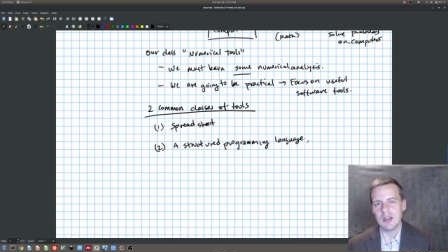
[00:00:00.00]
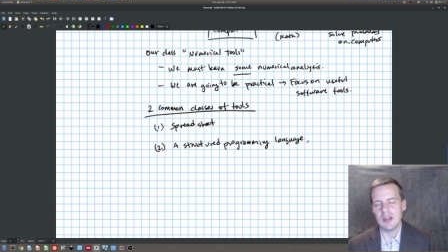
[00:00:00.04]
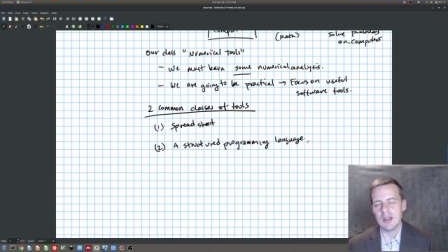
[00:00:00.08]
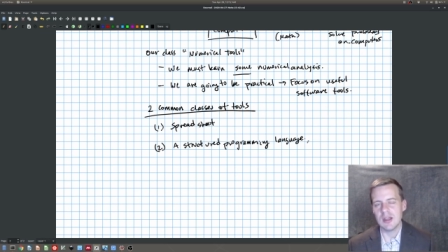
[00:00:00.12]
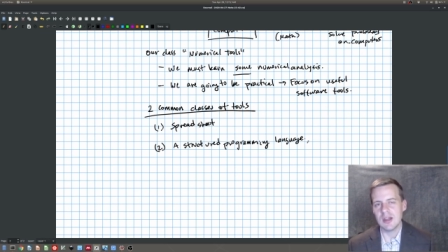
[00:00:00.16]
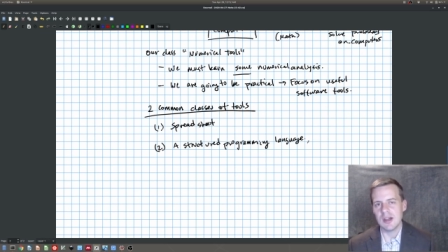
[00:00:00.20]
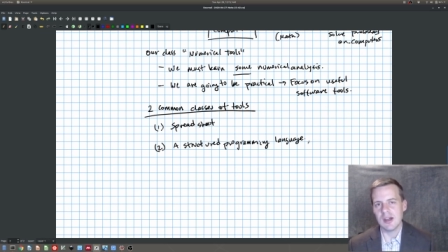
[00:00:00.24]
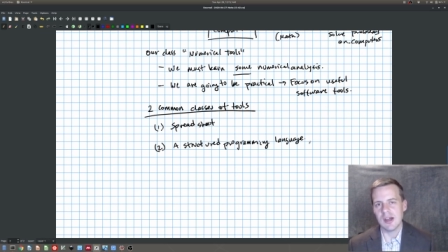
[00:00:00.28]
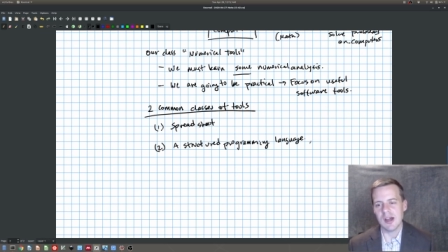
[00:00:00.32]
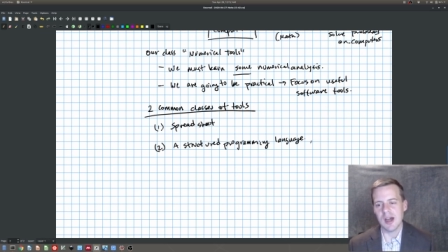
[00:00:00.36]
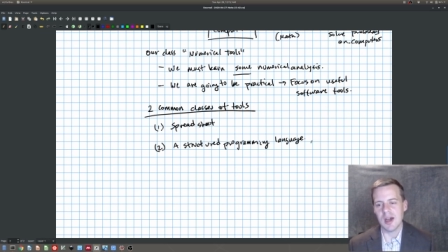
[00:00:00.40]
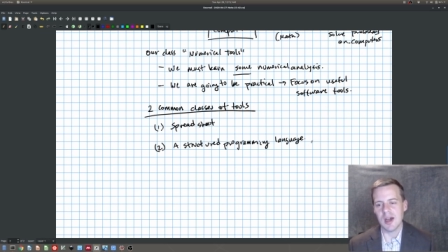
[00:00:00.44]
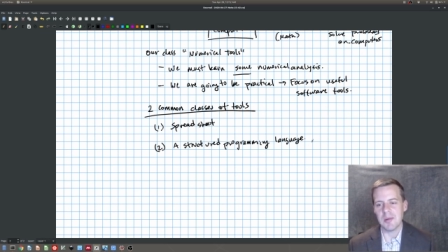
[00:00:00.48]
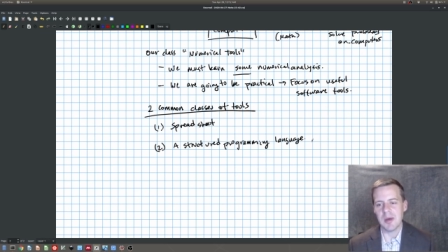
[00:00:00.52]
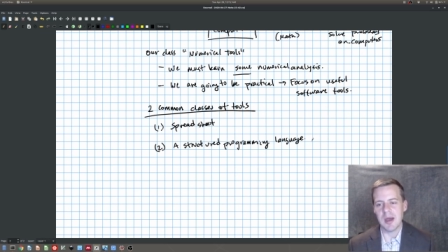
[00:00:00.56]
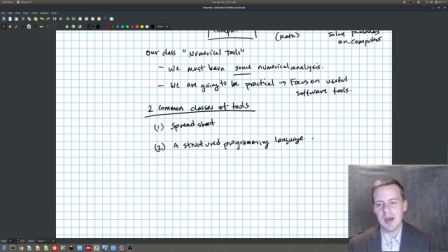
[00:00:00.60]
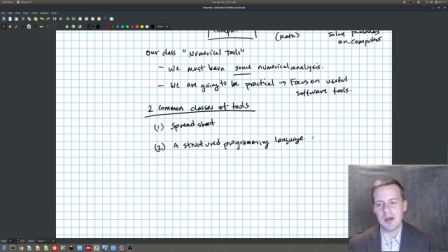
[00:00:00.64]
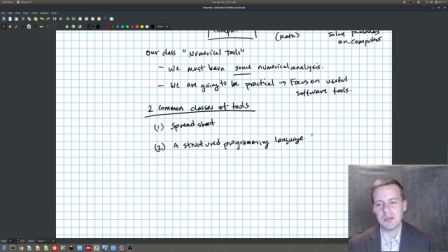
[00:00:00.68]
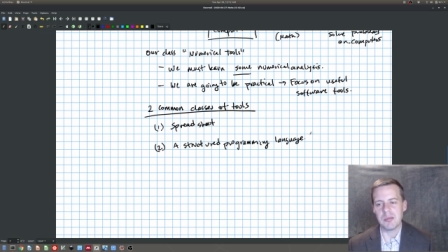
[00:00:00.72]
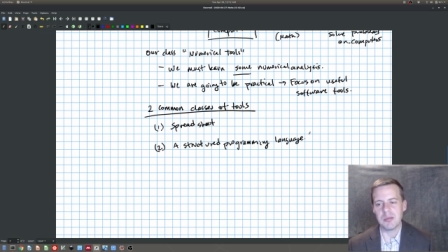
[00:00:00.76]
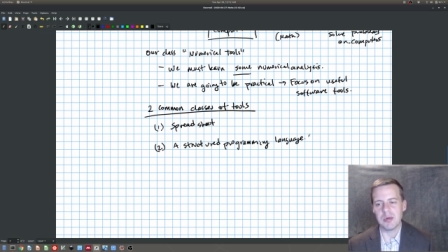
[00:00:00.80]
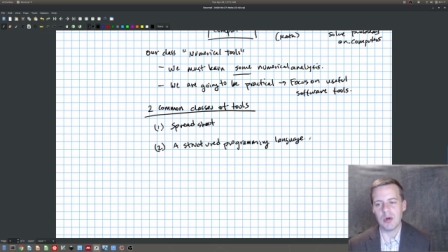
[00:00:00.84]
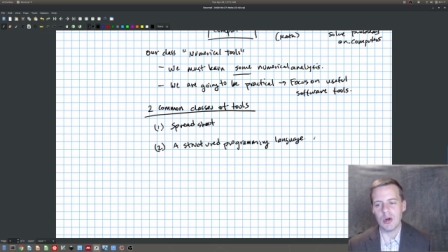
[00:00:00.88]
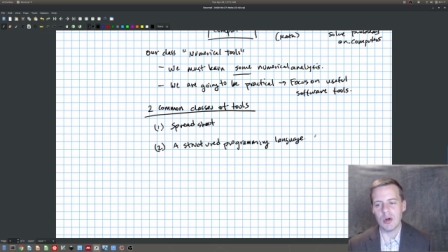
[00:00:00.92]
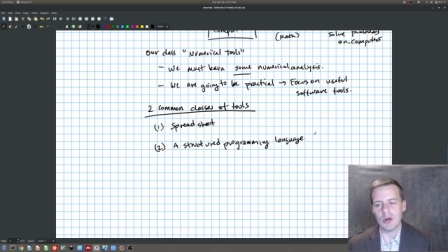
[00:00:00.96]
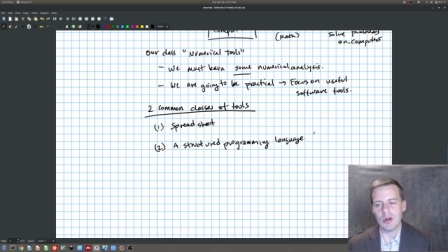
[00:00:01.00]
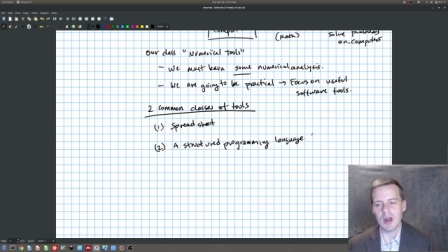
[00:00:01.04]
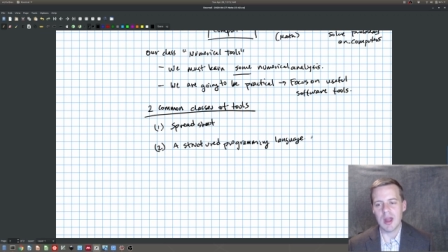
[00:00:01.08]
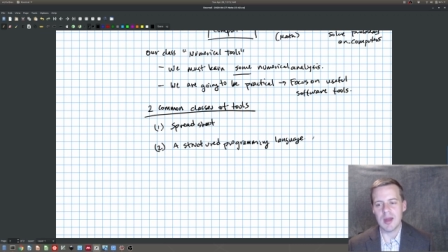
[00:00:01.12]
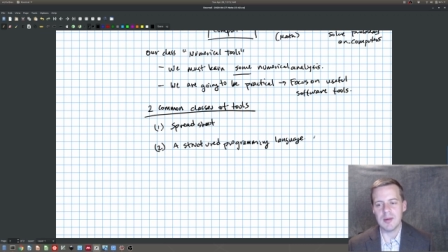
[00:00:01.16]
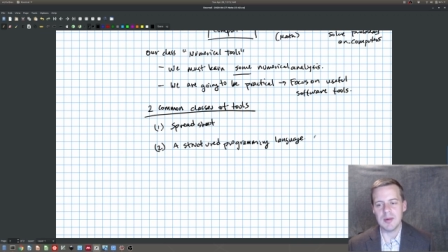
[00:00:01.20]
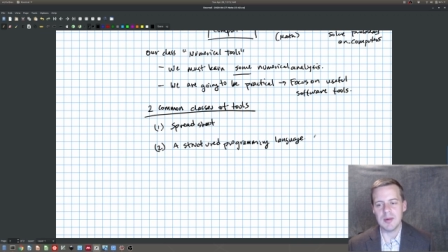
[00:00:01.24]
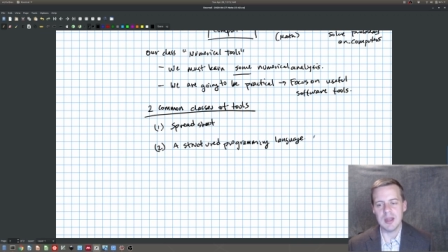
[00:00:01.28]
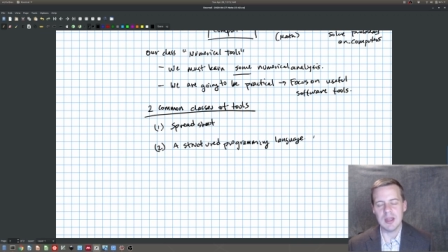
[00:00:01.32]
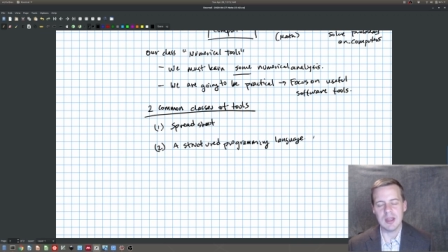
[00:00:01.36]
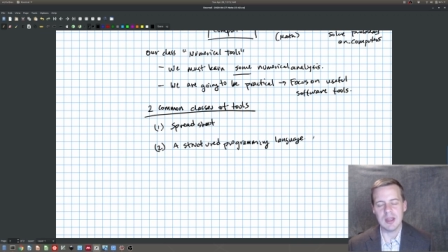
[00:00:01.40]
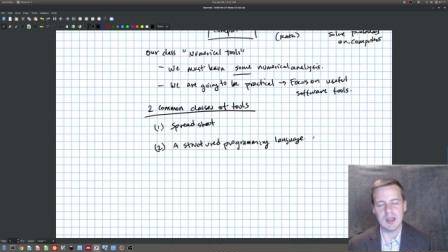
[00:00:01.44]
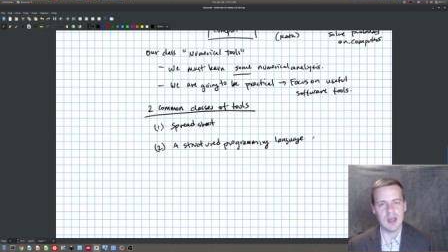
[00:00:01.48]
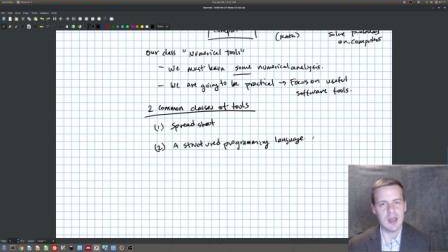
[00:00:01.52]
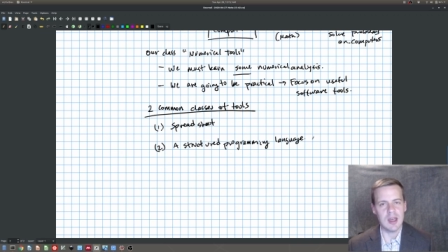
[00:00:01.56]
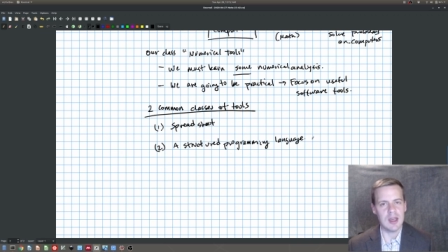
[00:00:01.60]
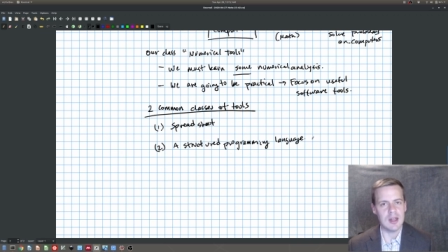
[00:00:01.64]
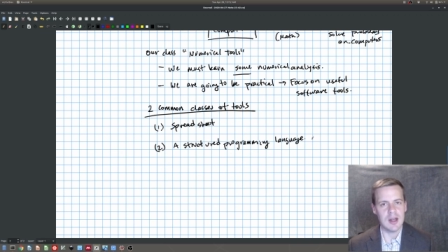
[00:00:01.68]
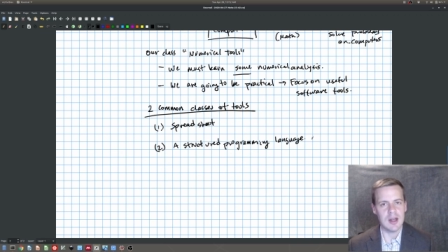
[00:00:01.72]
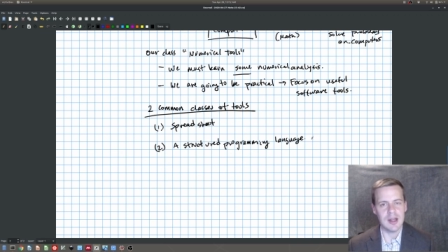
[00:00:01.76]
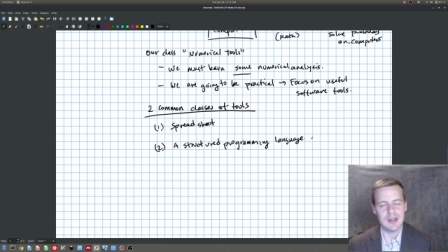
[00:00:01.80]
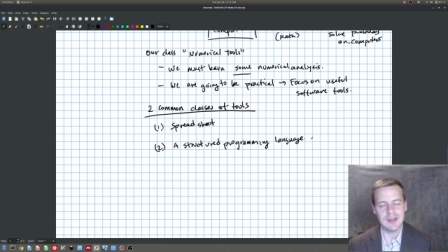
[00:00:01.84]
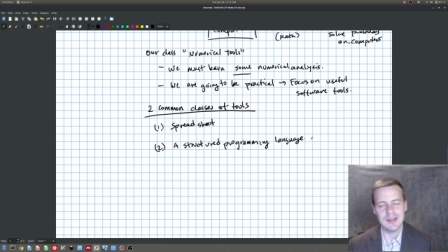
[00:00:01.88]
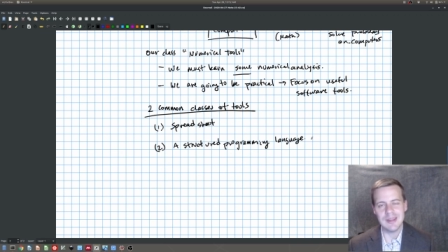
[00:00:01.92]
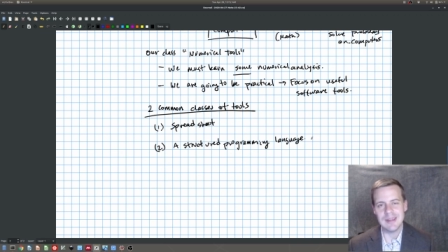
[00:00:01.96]
about programming, and I
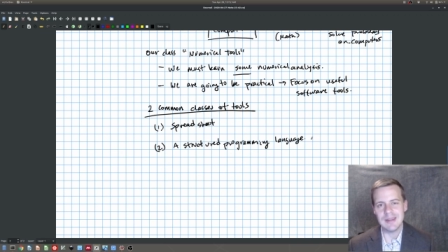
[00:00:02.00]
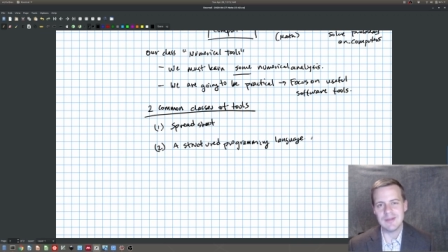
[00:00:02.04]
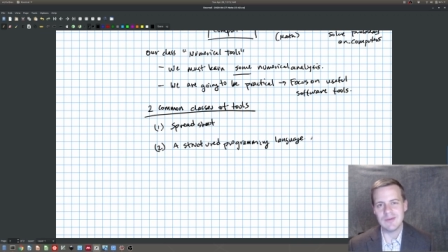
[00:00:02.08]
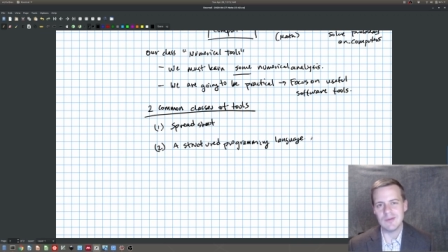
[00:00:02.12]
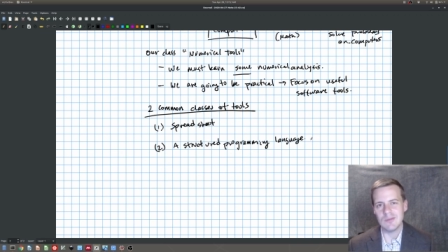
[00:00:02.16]
think